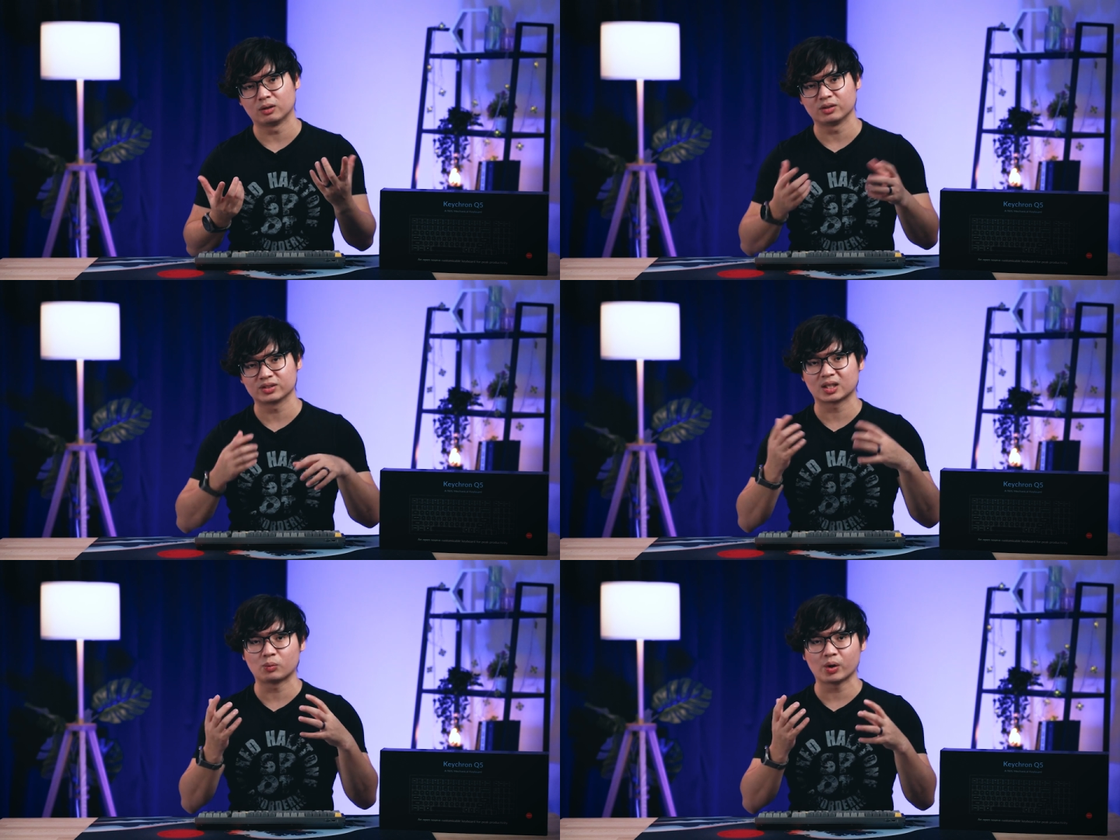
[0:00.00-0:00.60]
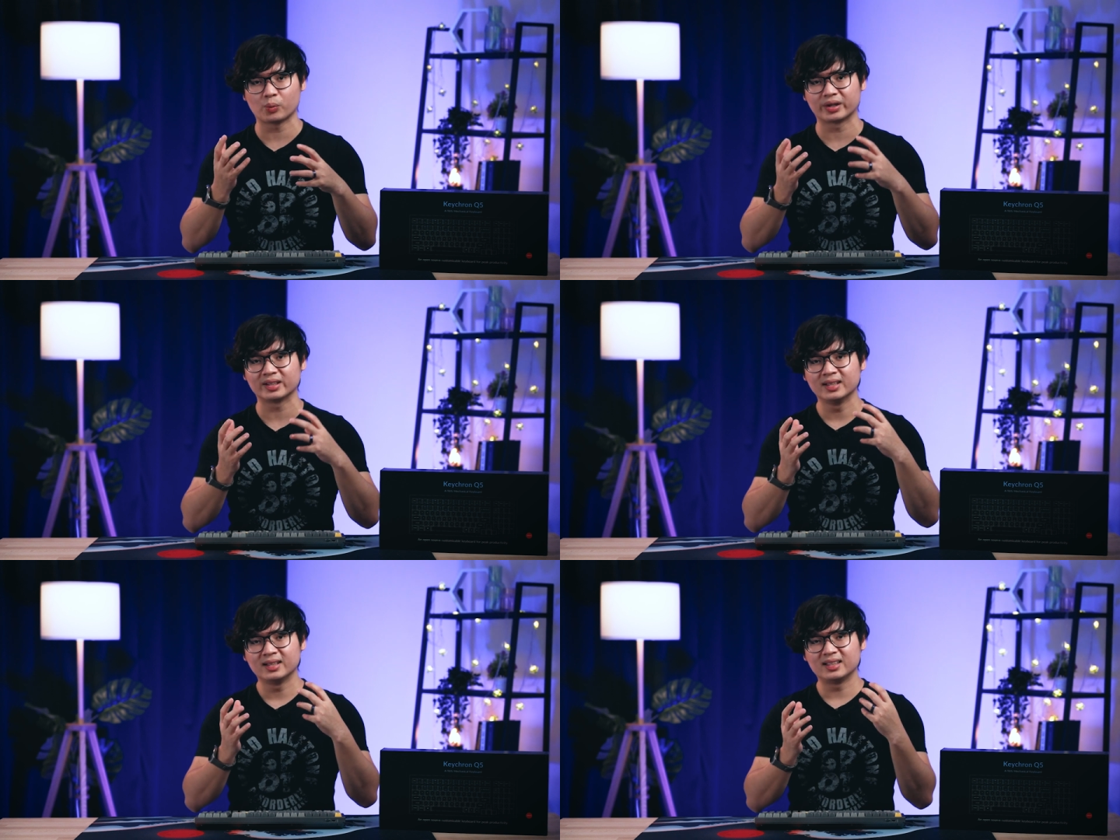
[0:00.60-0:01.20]
or somewhere
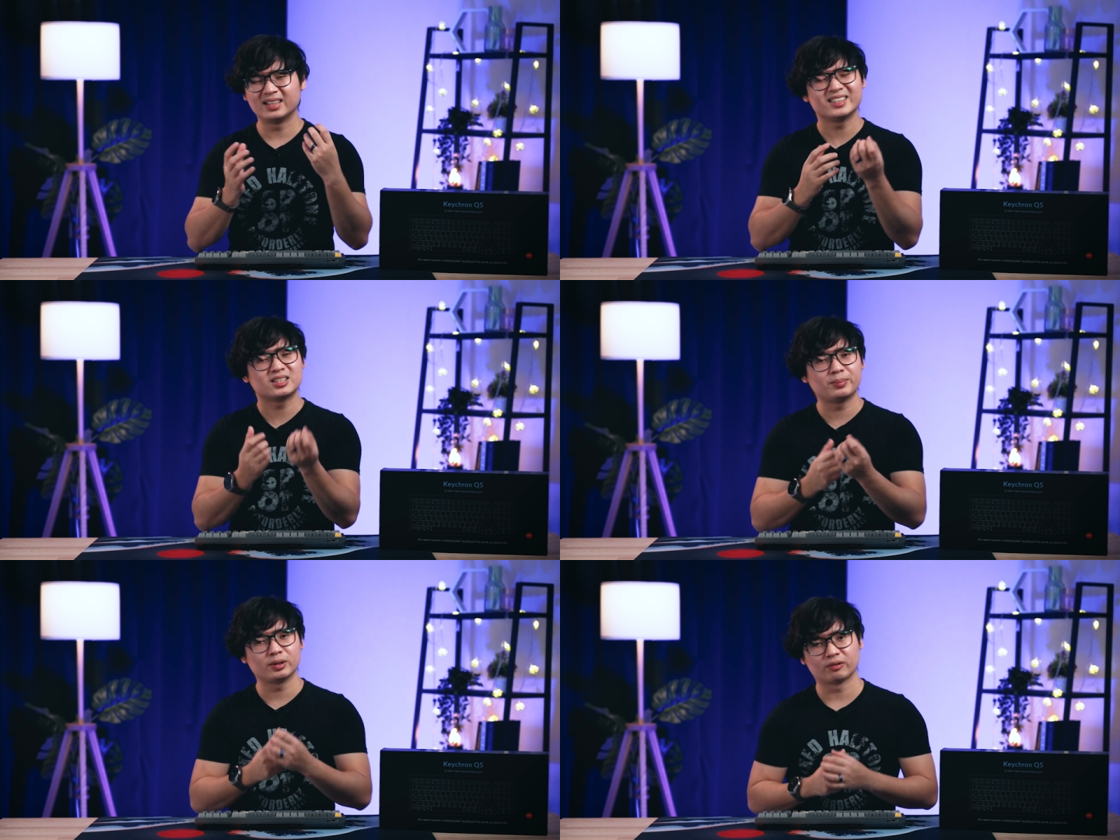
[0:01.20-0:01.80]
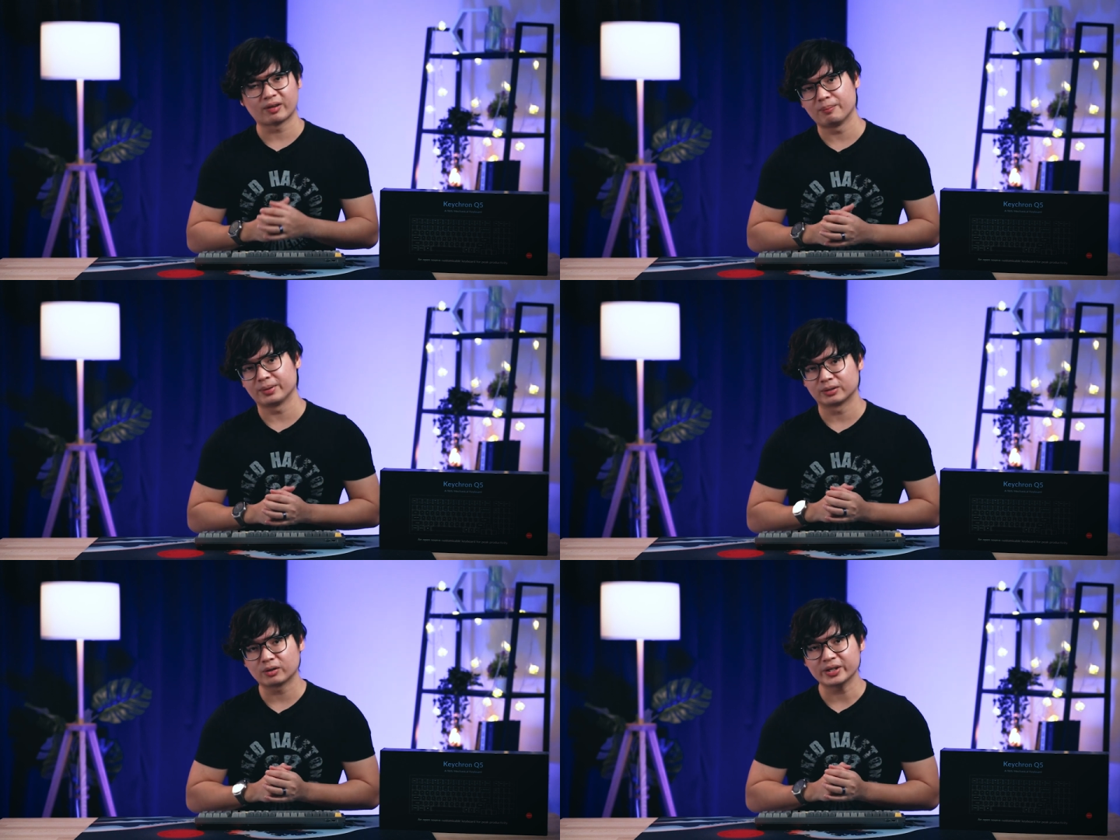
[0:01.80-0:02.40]
with a little bit of
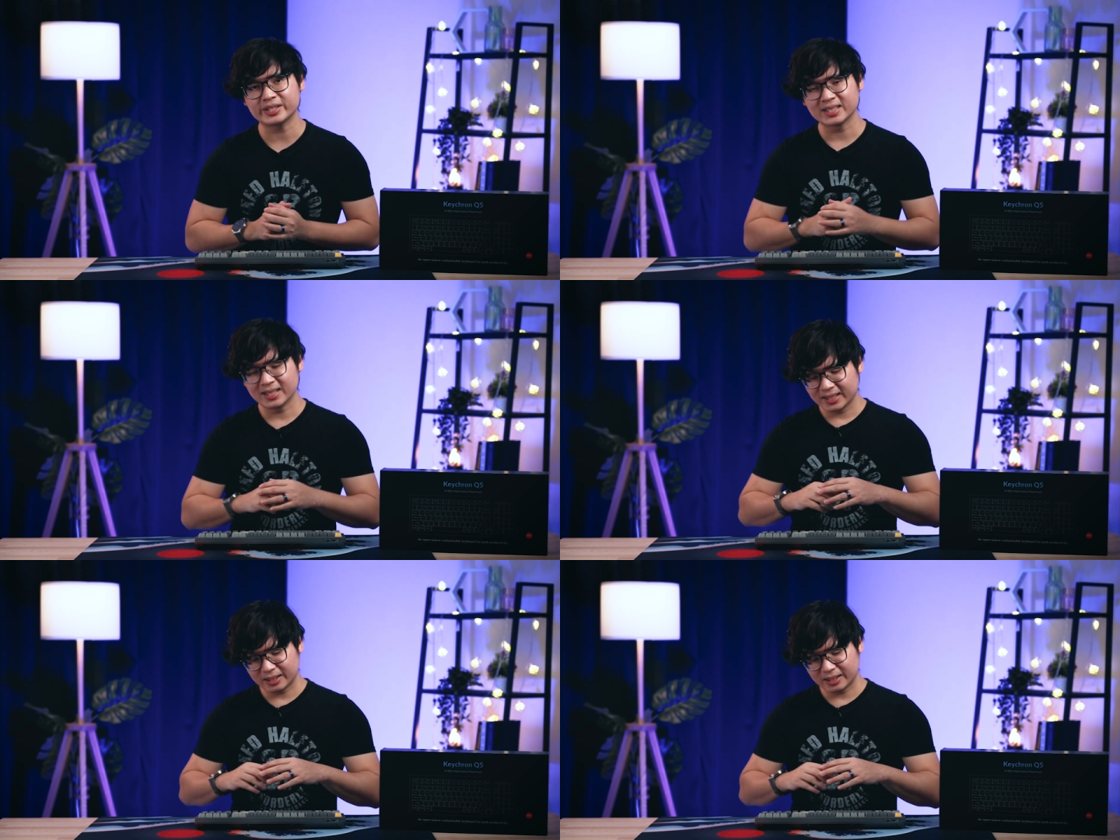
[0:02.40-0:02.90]
ambient noise,